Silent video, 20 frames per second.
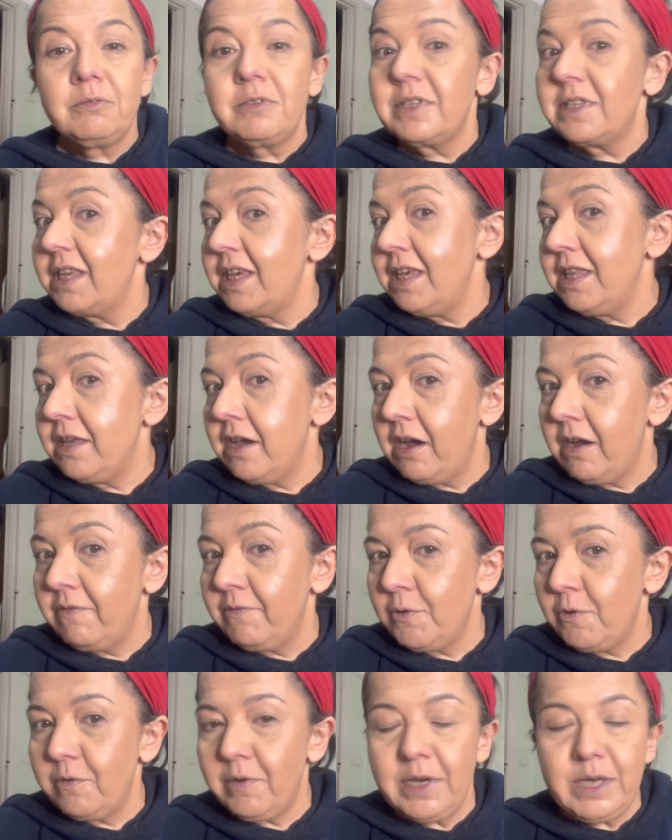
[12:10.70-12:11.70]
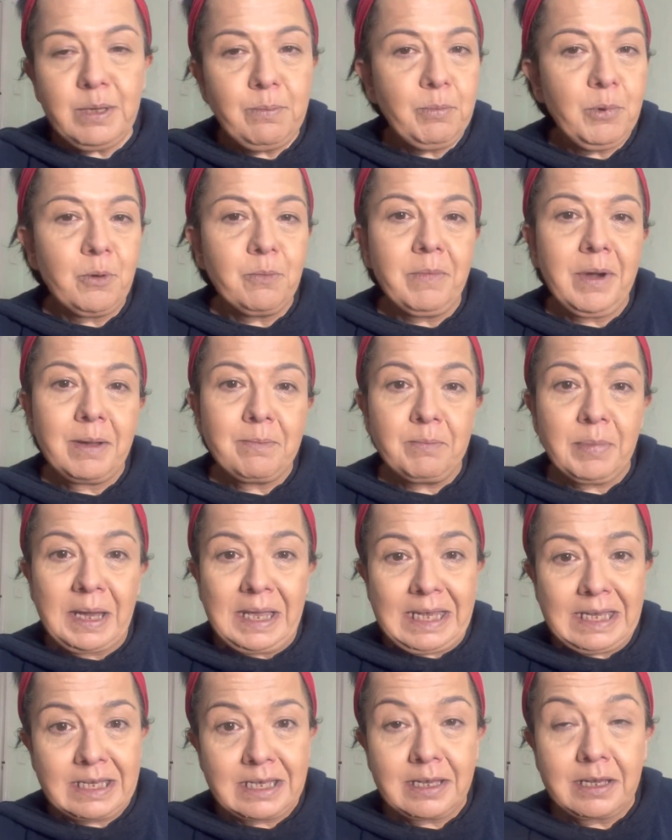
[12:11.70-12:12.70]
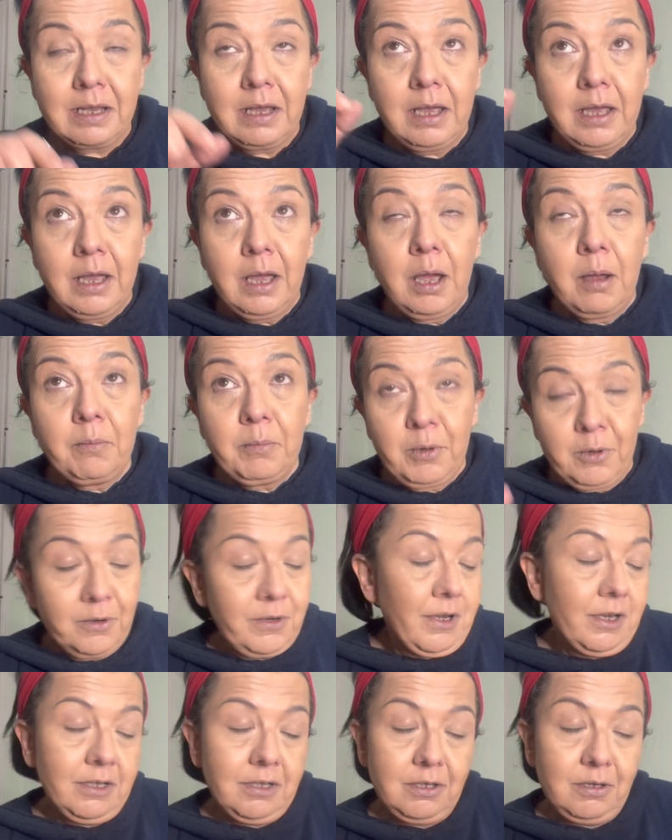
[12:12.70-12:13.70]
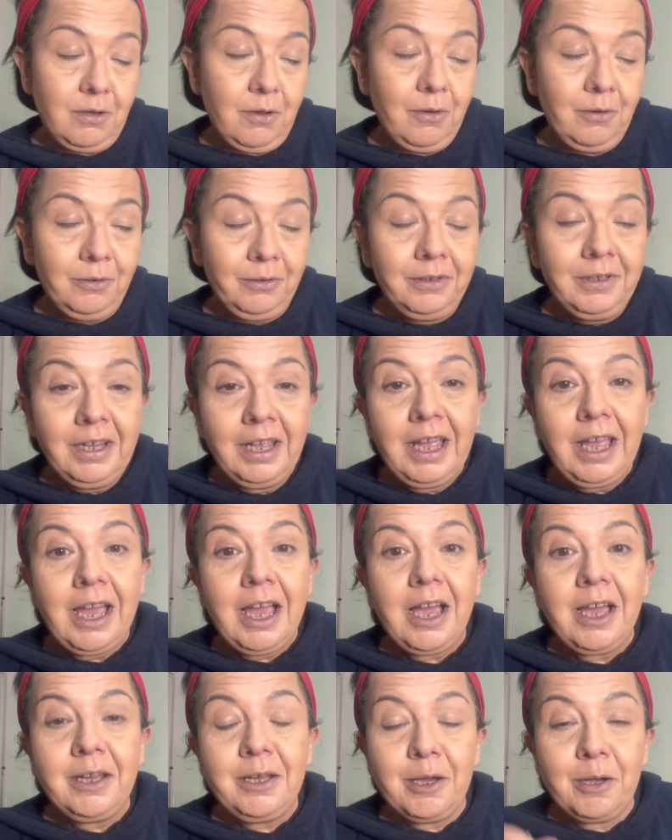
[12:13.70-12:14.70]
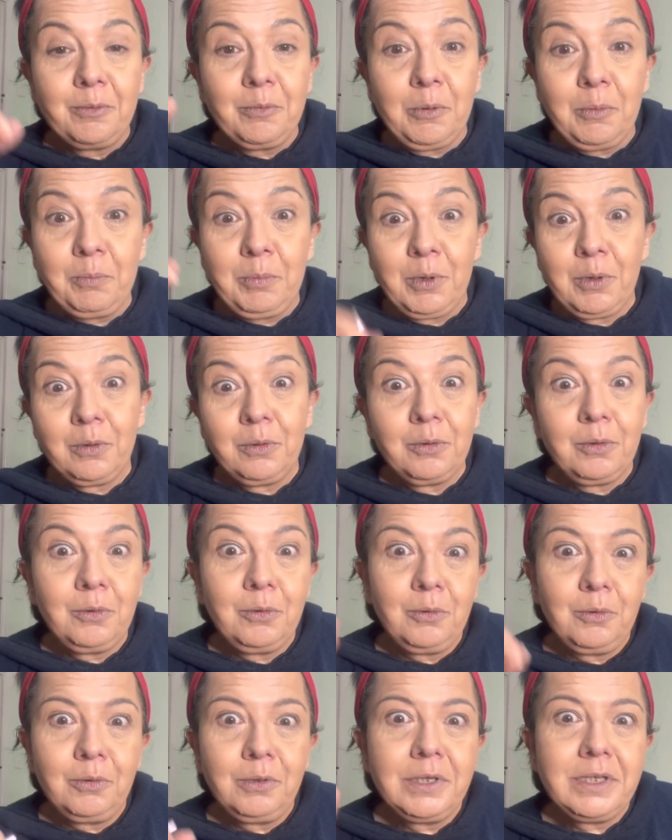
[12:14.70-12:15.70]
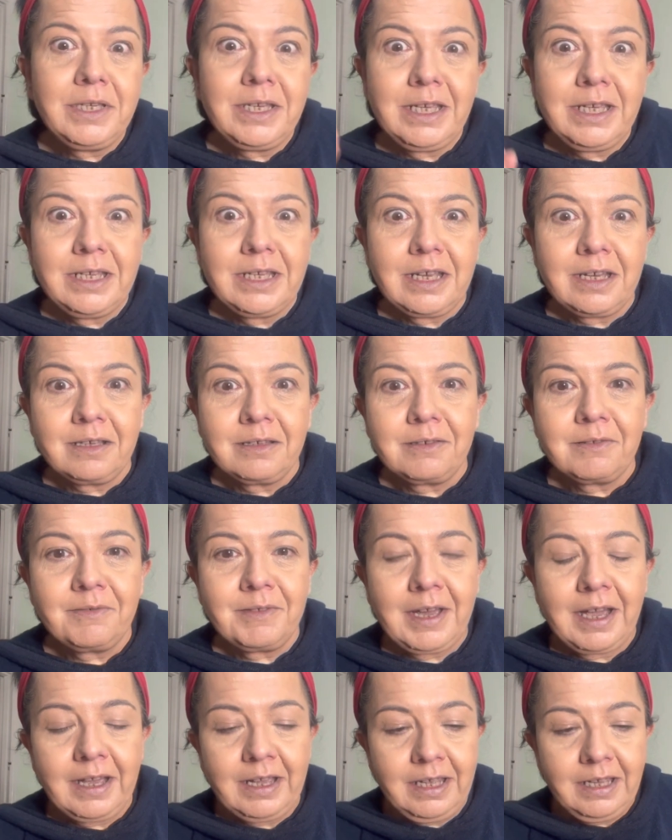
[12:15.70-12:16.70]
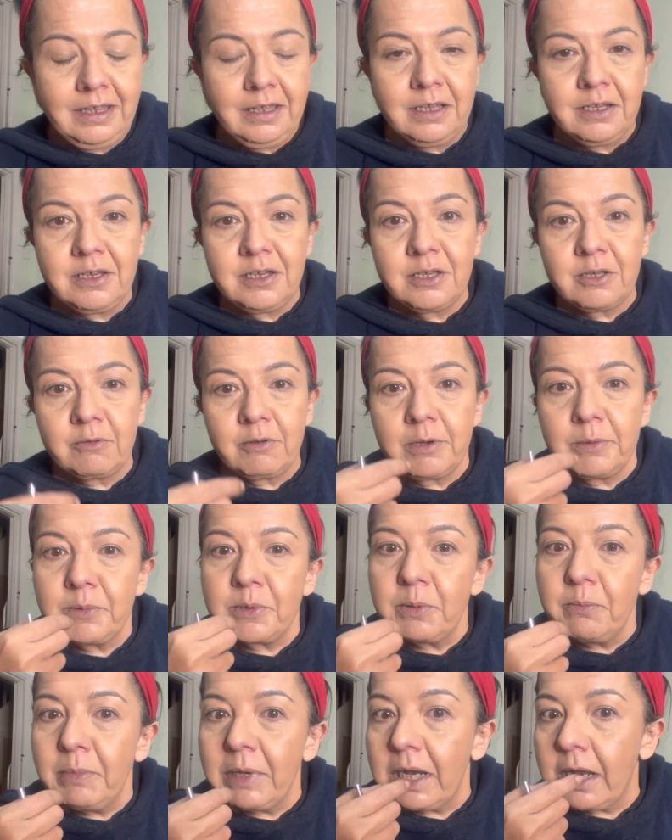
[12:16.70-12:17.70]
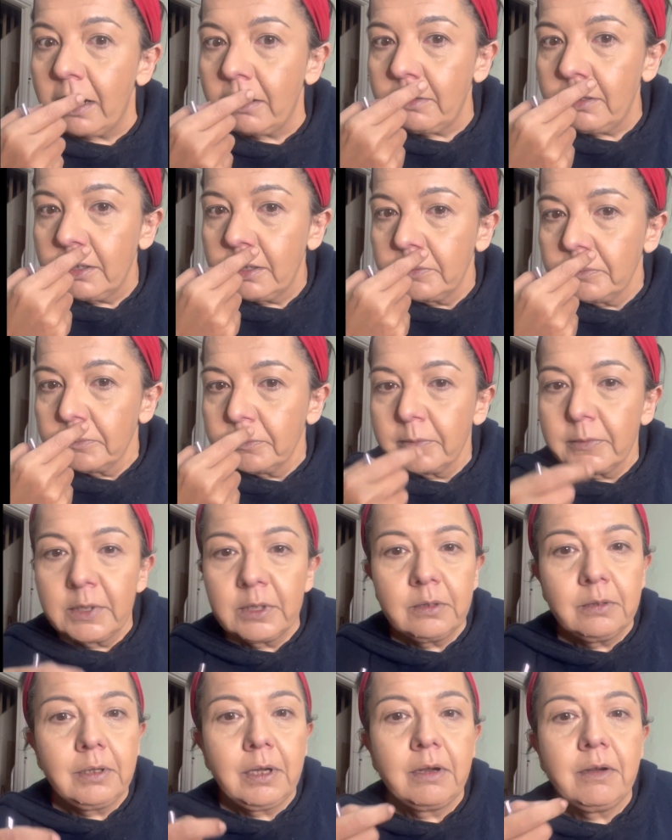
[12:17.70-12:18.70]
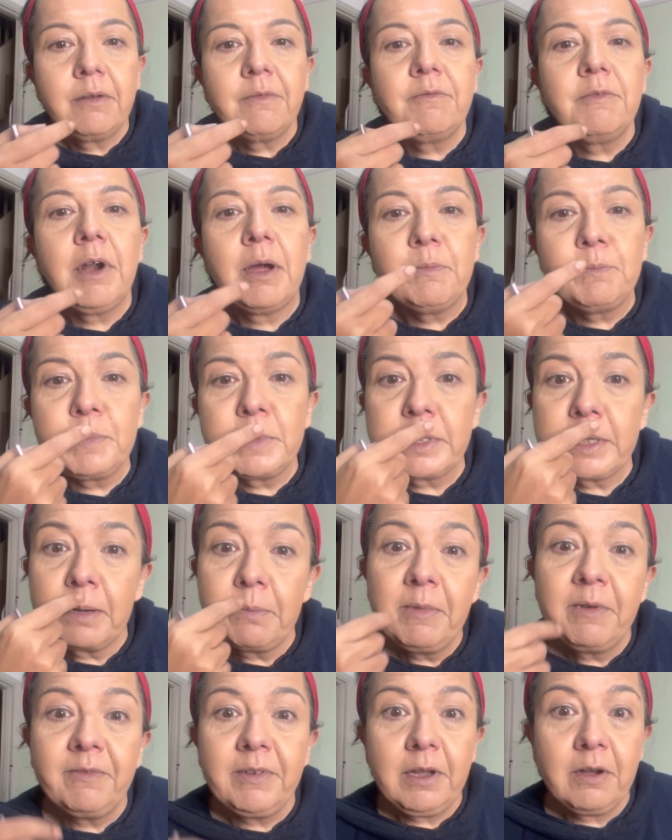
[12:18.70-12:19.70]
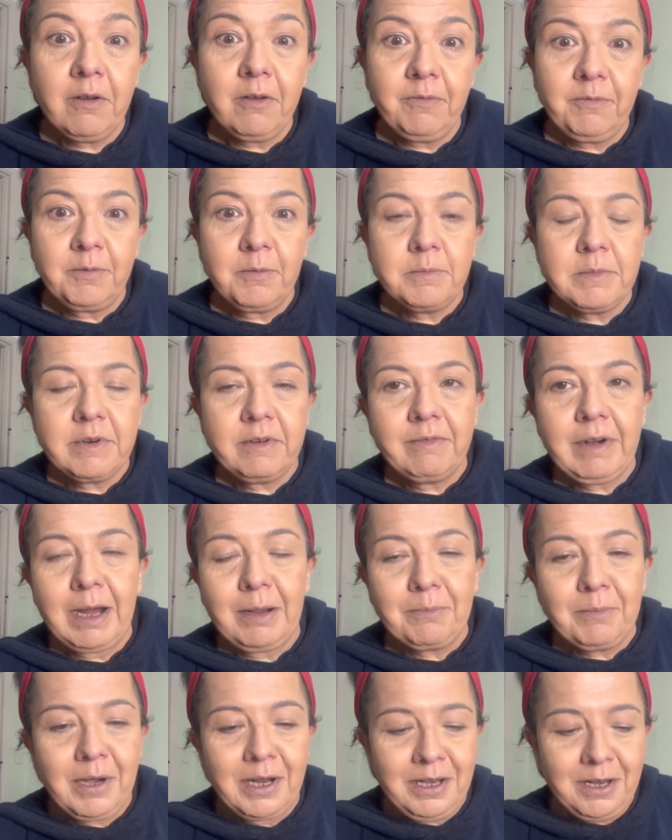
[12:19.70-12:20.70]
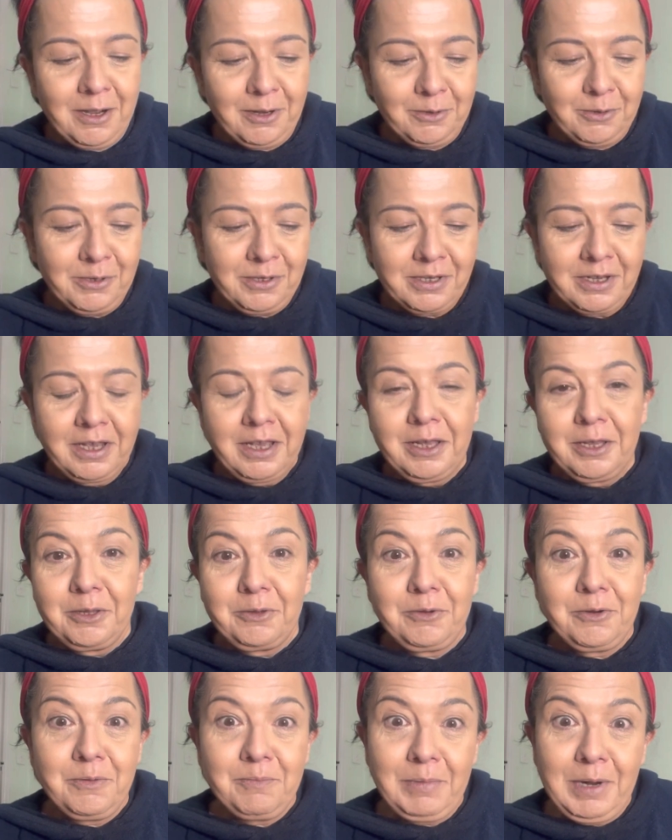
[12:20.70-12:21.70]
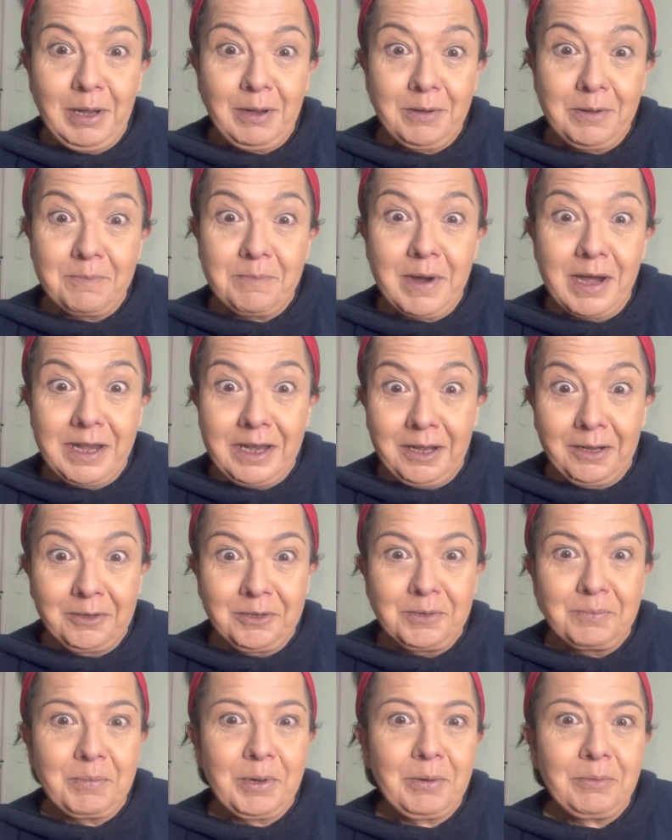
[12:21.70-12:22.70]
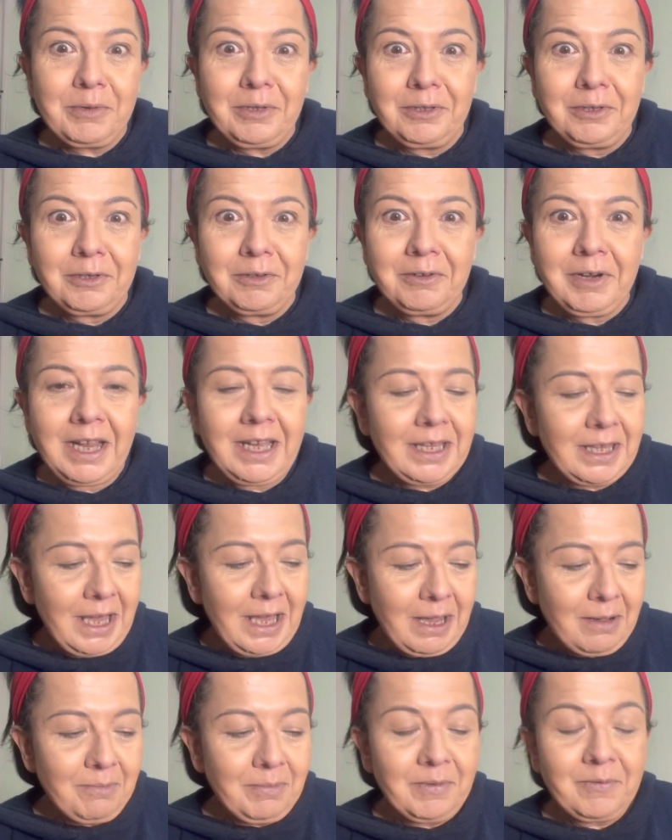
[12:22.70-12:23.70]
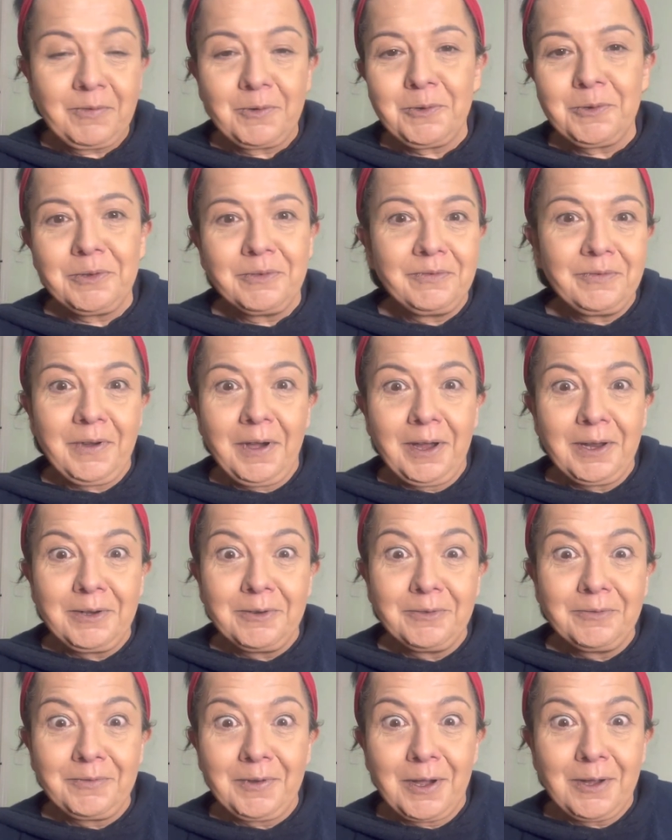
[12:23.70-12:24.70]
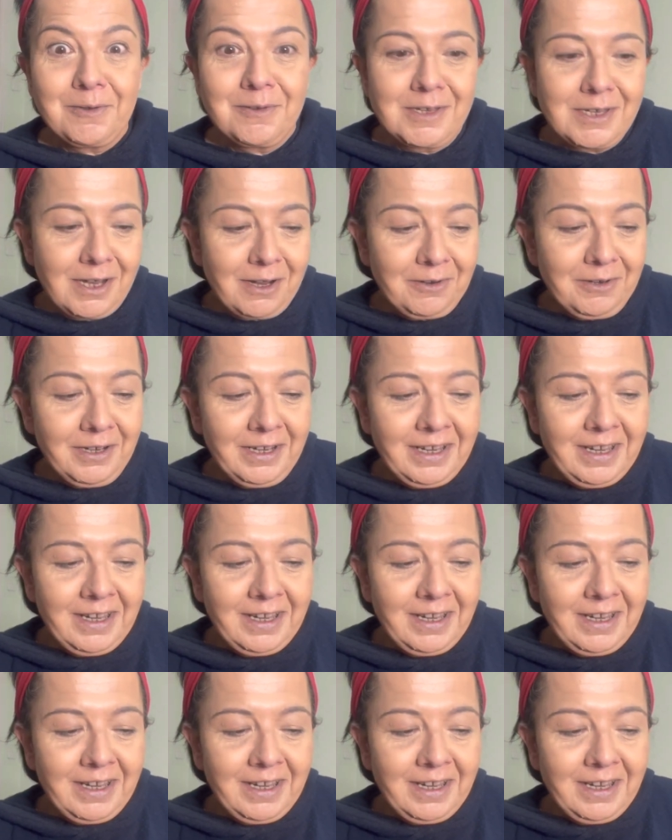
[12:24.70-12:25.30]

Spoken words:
see that I've already put my base products on, and I will put all the details of that in the description below. Although I've rubbed some of it off from around my nose through blowing my nose, but we'll correct that before the final photo.